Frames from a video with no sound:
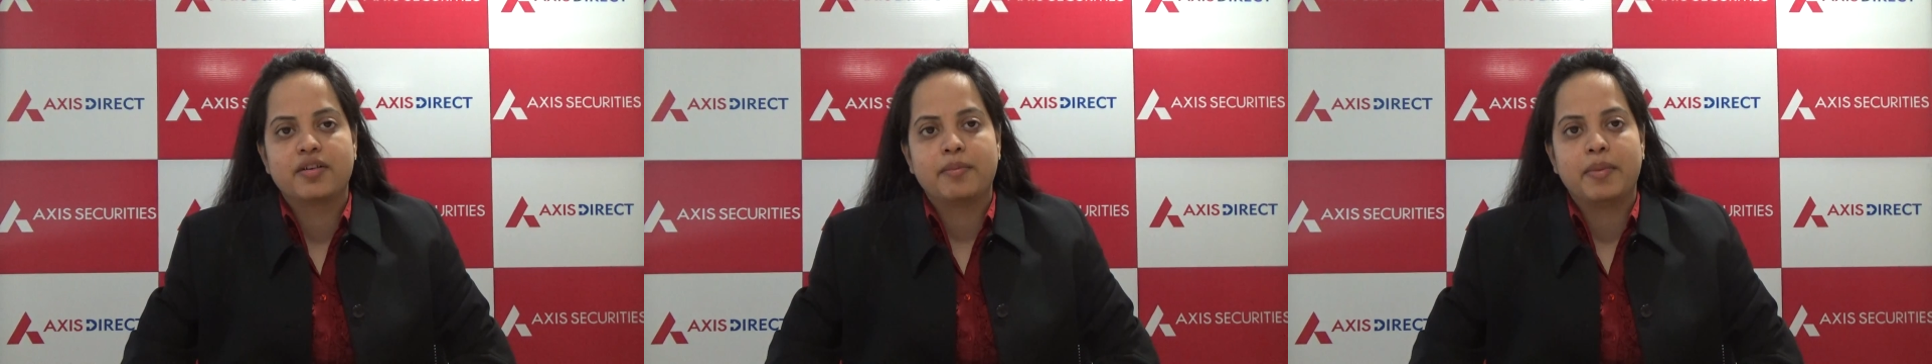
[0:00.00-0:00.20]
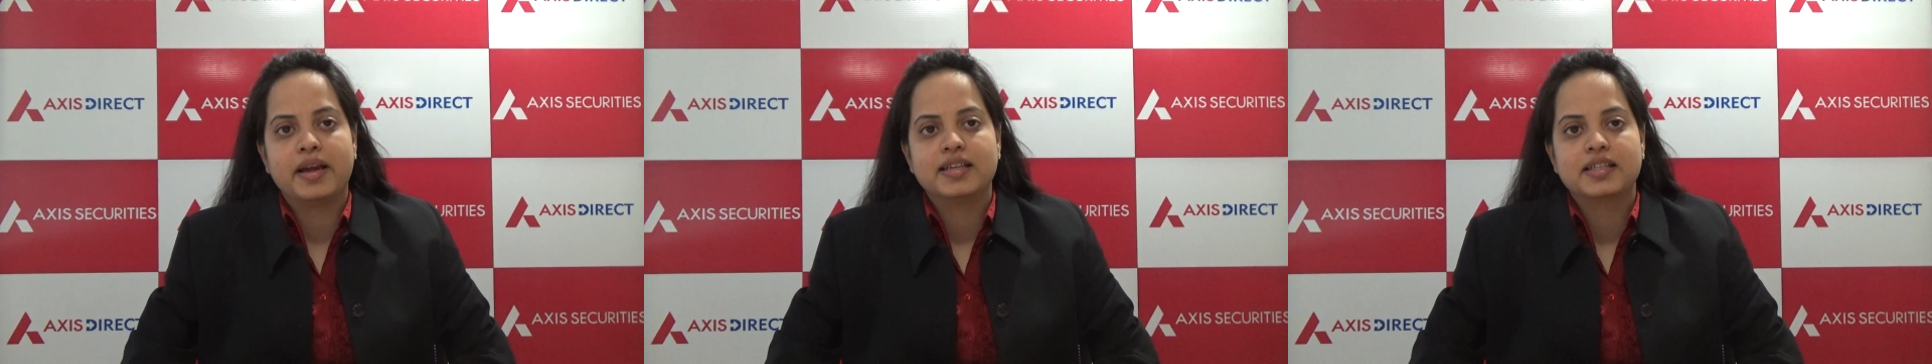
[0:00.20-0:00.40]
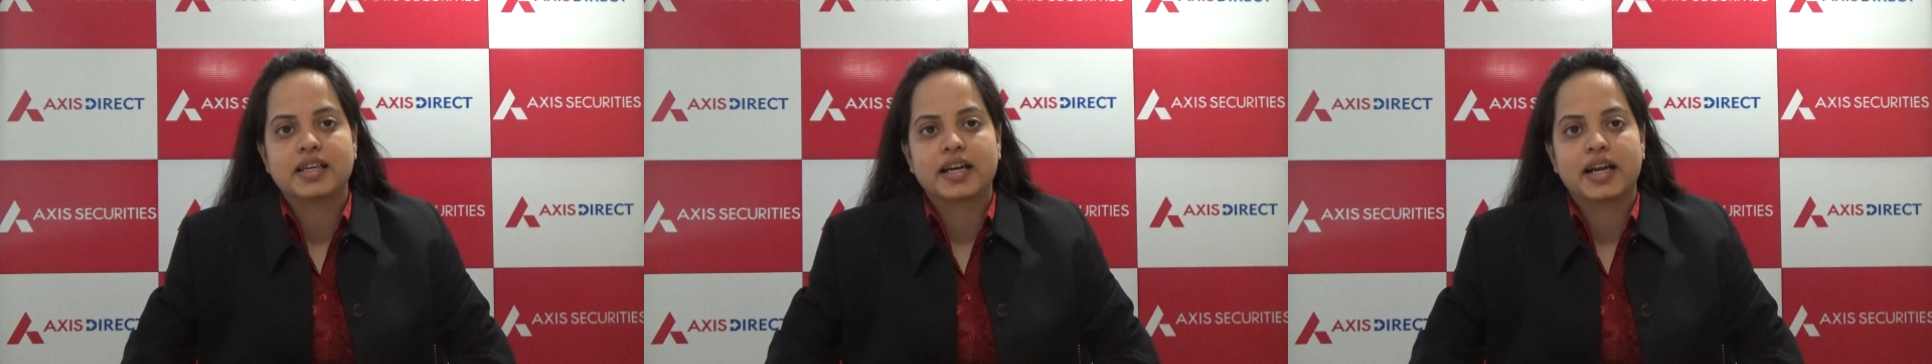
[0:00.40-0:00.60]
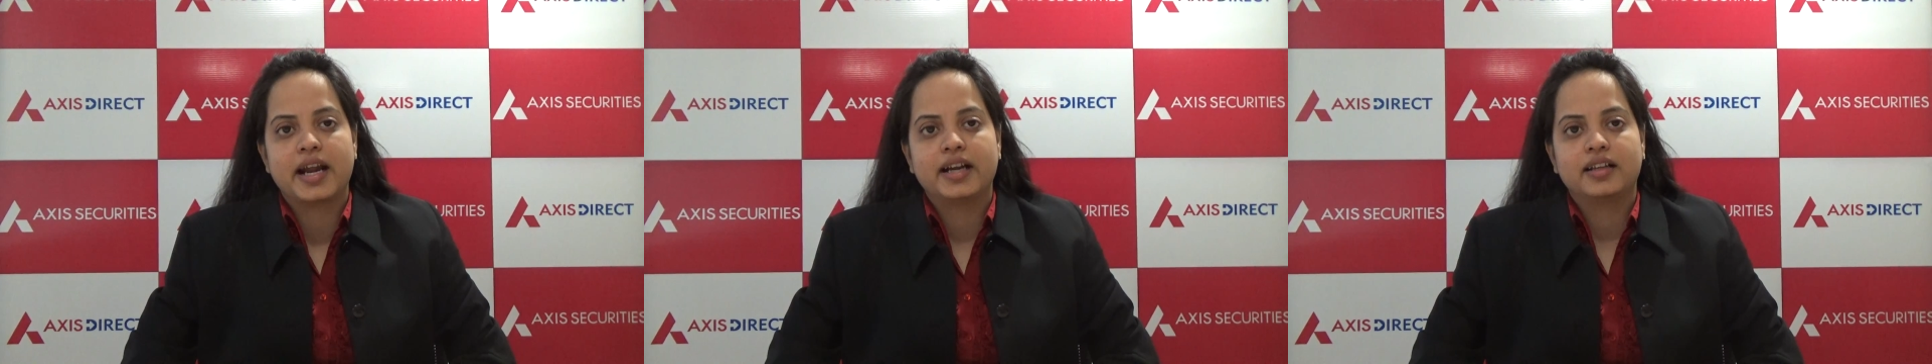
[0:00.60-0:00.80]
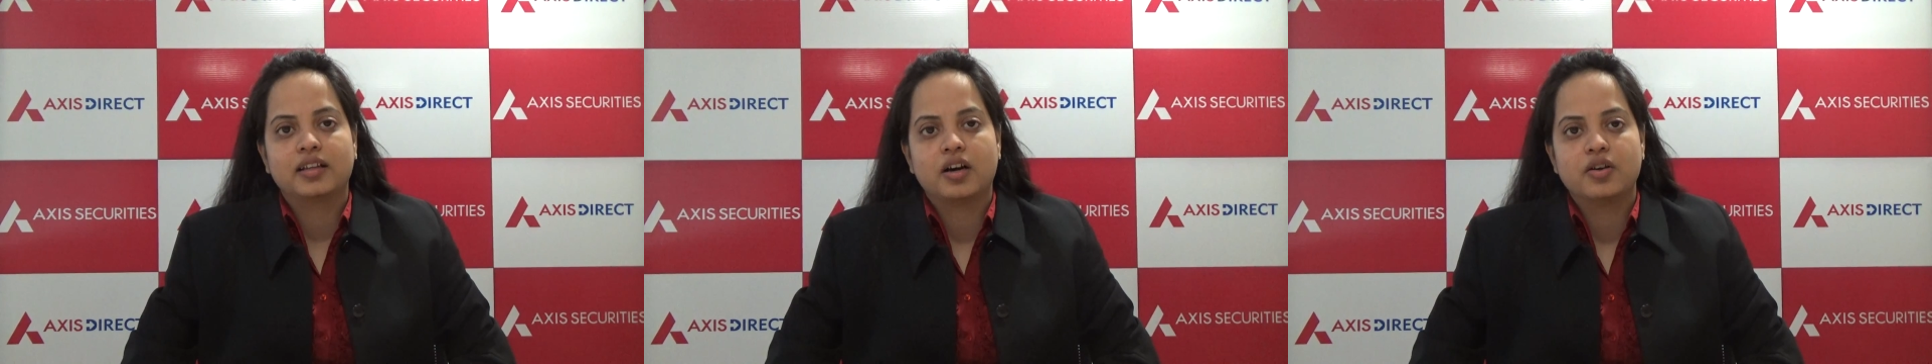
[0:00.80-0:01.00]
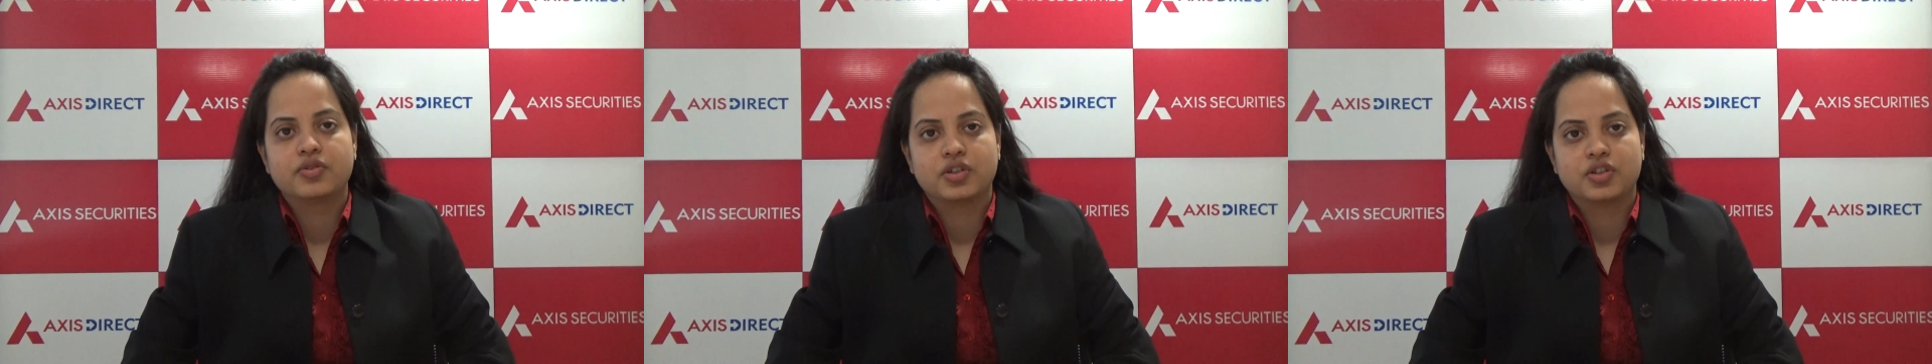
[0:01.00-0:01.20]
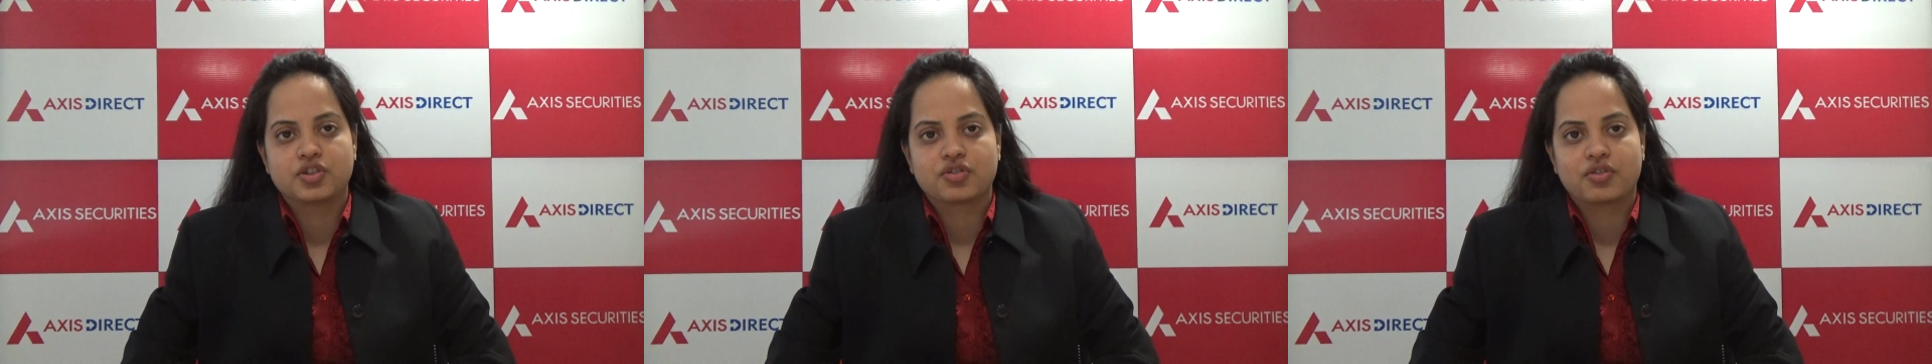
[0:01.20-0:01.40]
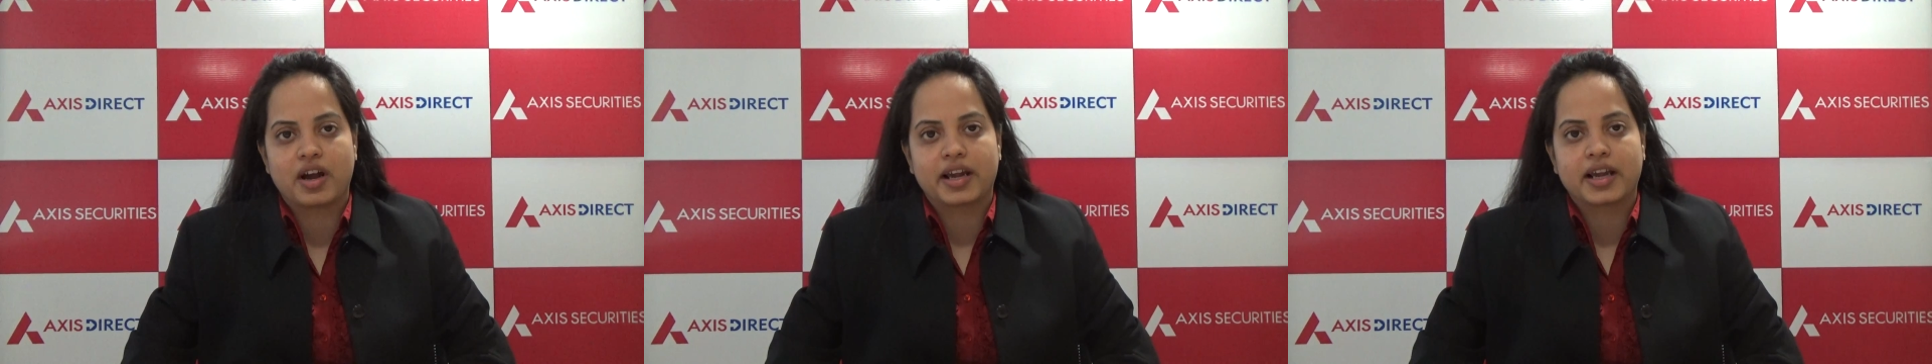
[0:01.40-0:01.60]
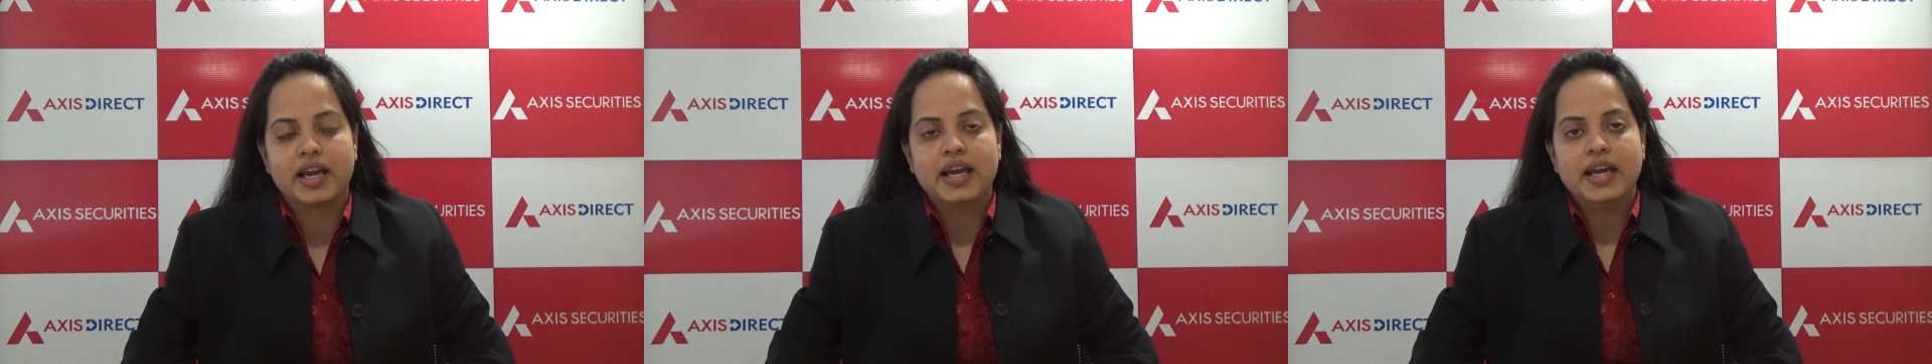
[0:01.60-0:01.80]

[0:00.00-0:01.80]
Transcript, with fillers: remains at 8000 strike